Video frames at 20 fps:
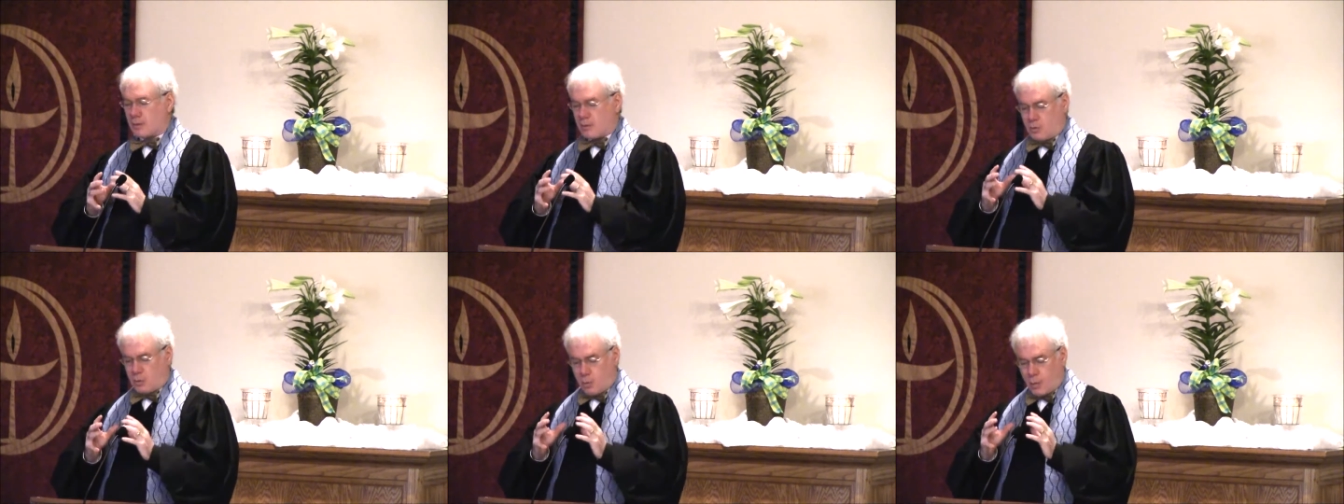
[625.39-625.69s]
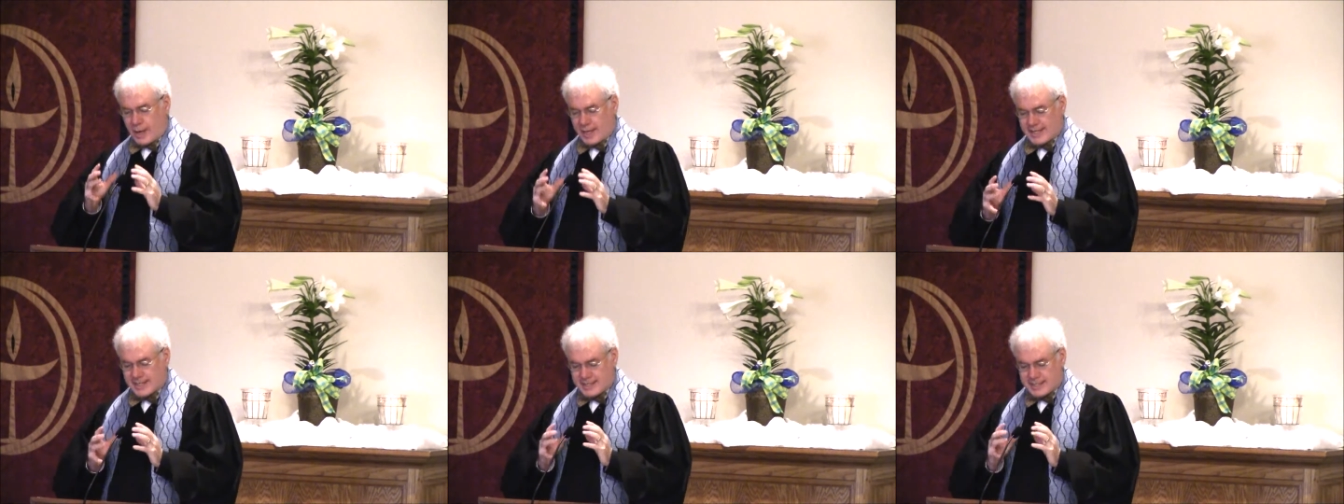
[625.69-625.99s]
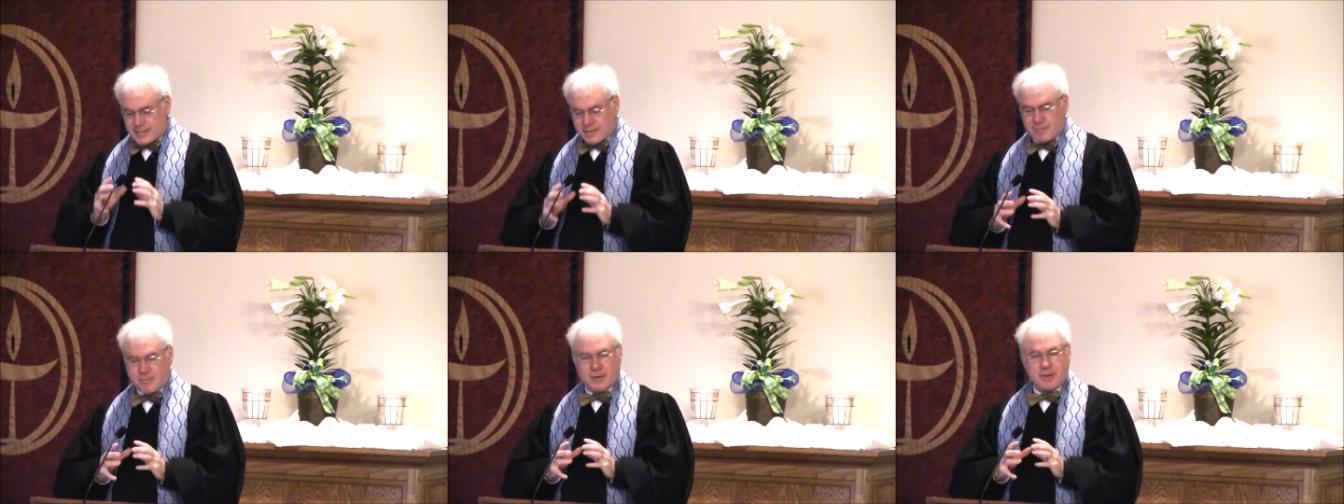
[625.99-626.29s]

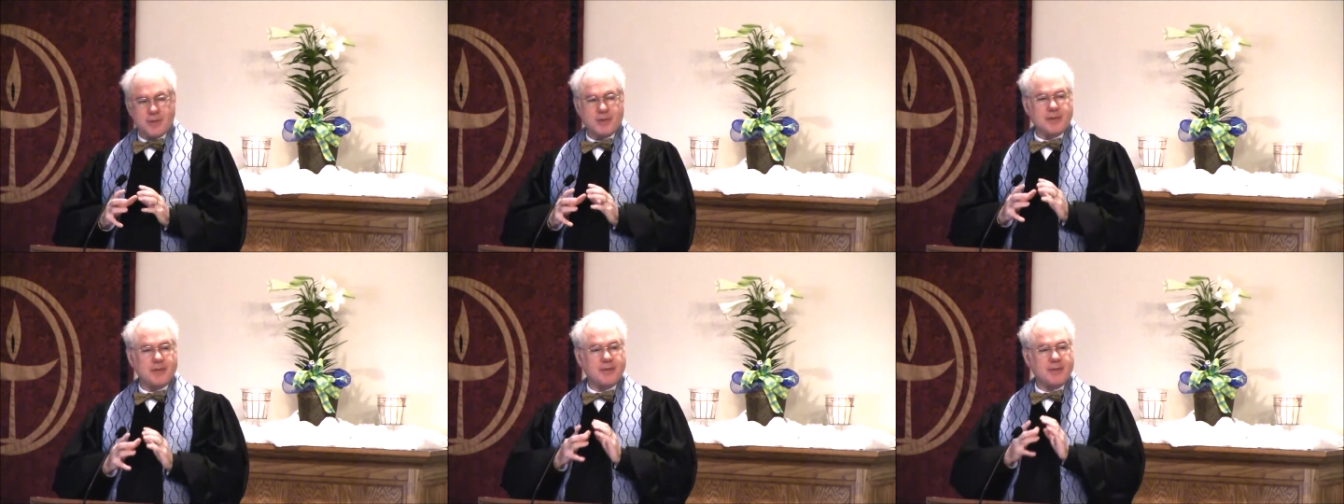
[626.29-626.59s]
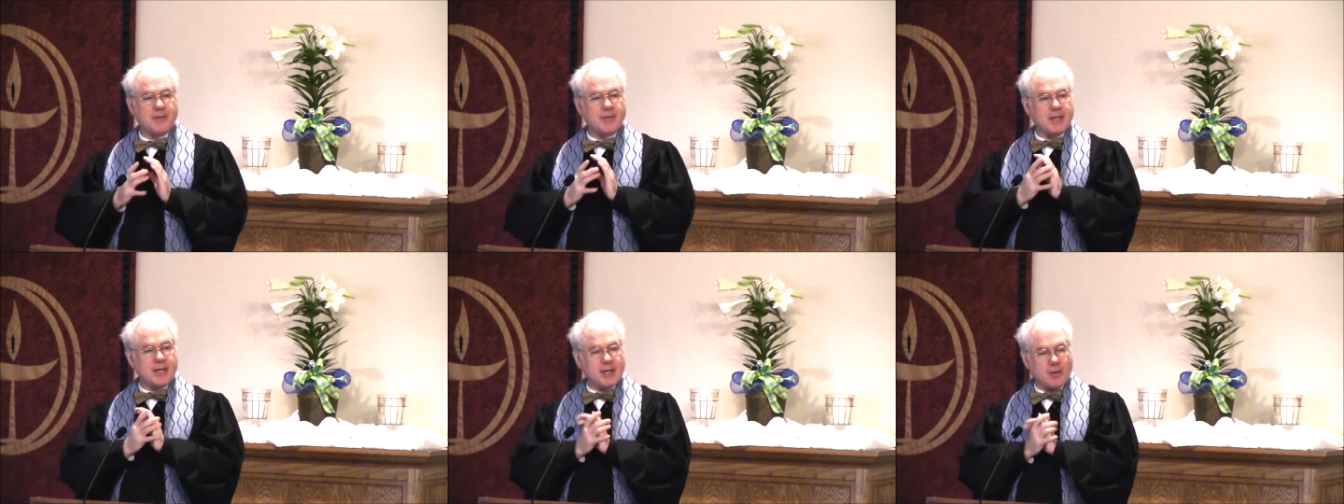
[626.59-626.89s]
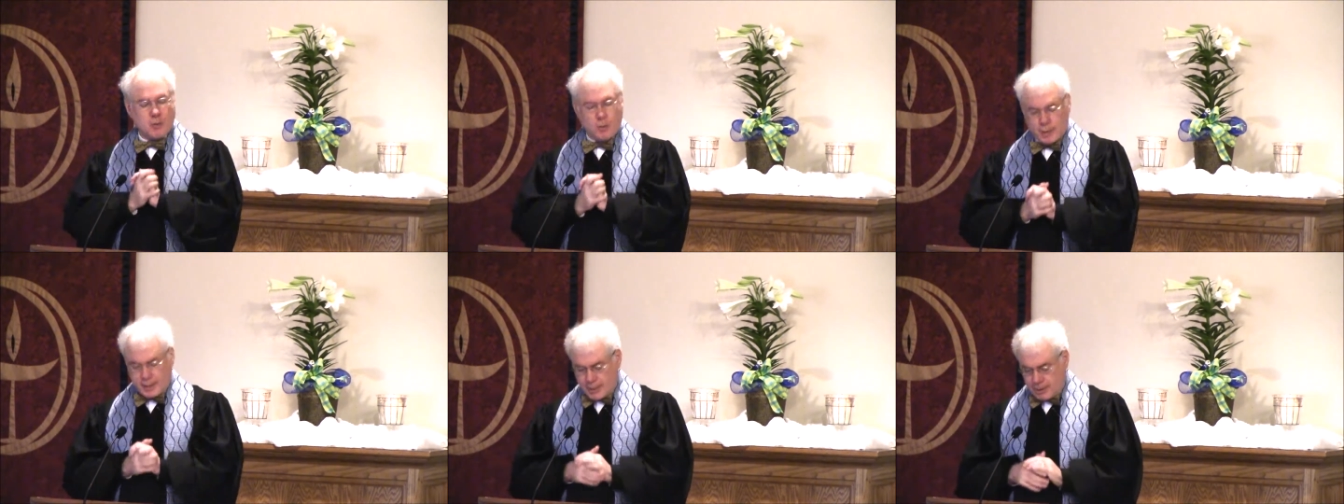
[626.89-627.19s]
quite different than
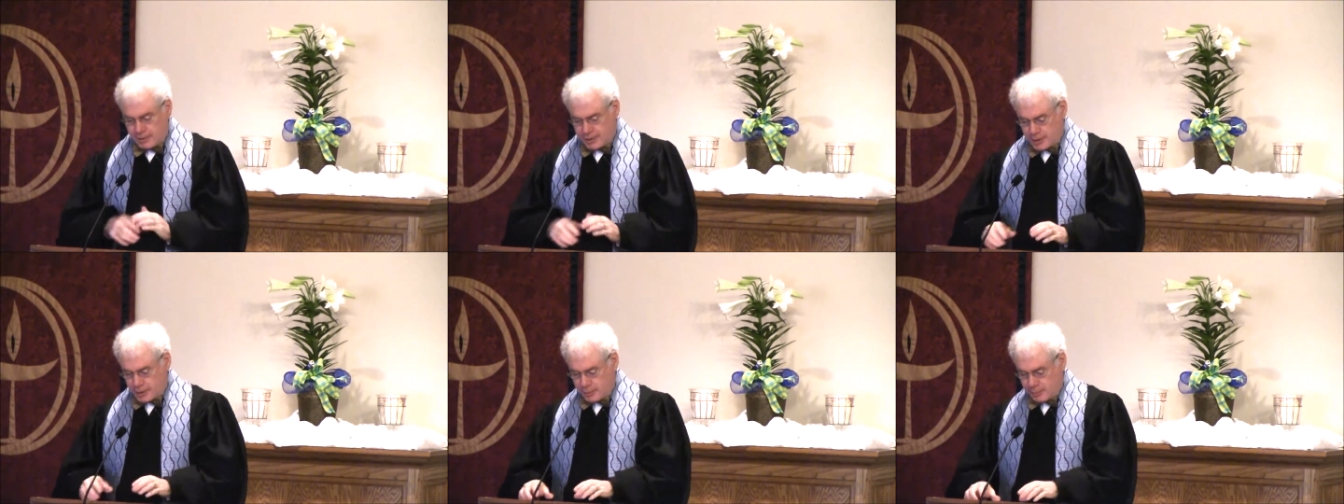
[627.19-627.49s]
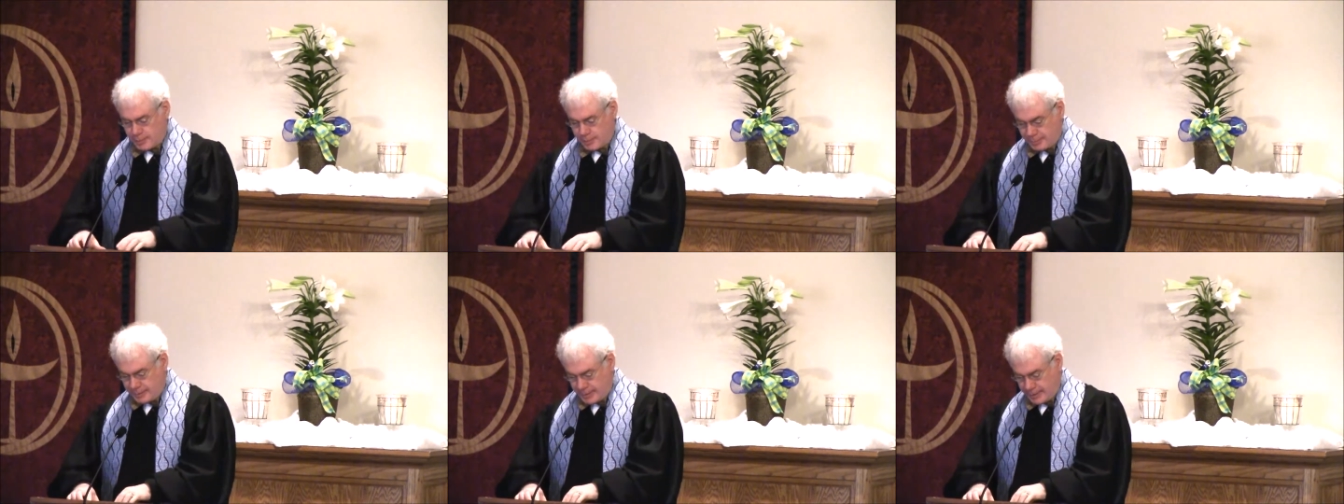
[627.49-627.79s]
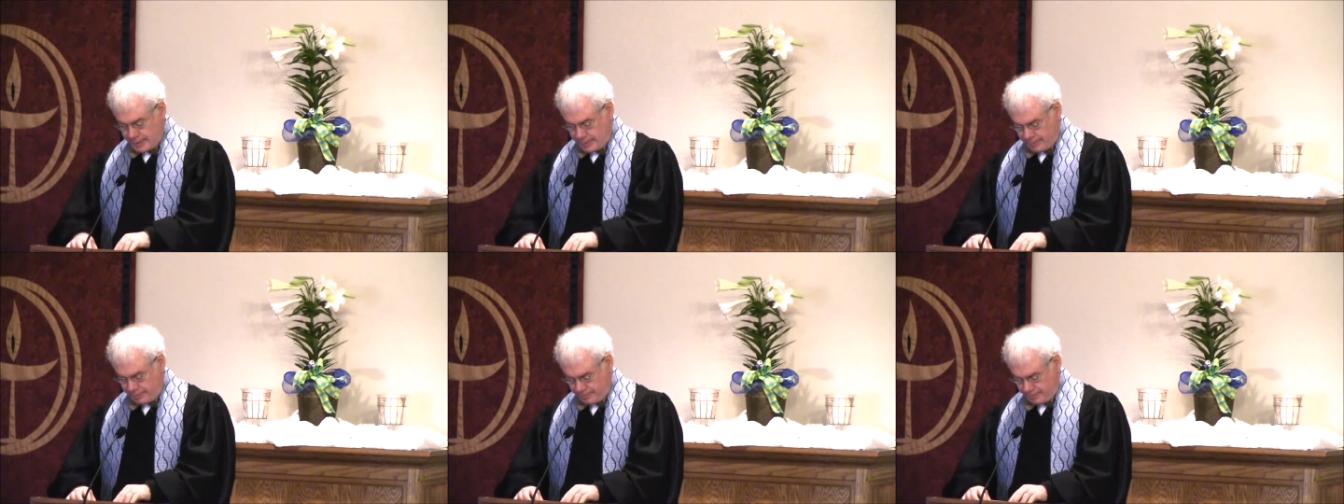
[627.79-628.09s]
an ordinary human
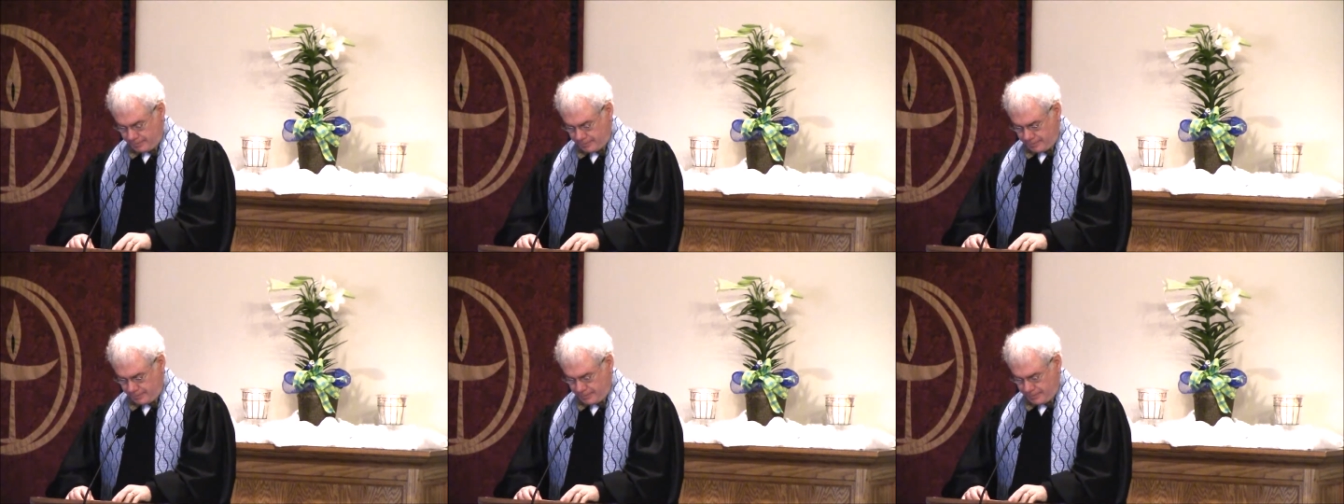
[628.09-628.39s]
being.